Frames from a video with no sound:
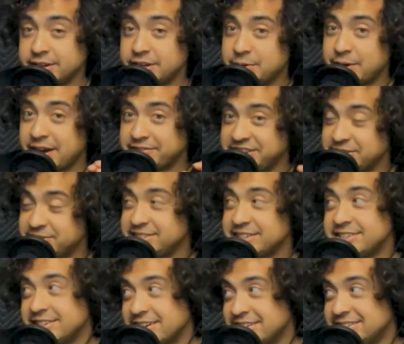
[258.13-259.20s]
You have Kirsten
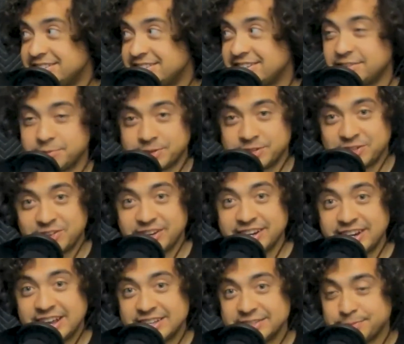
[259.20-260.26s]
Dunst returning
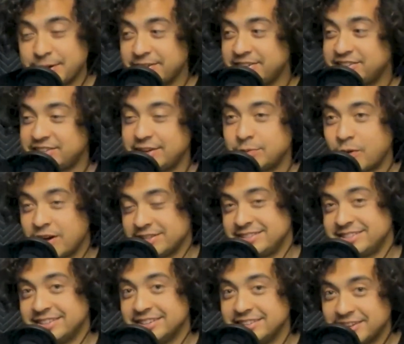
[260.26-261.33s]
as Mary Jane
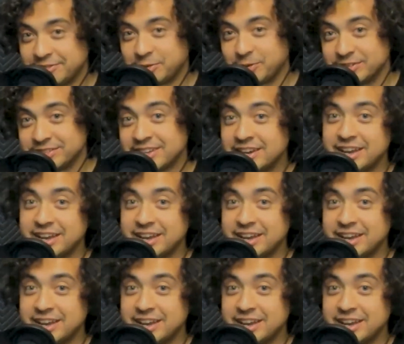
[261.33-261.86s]
Watson, of course,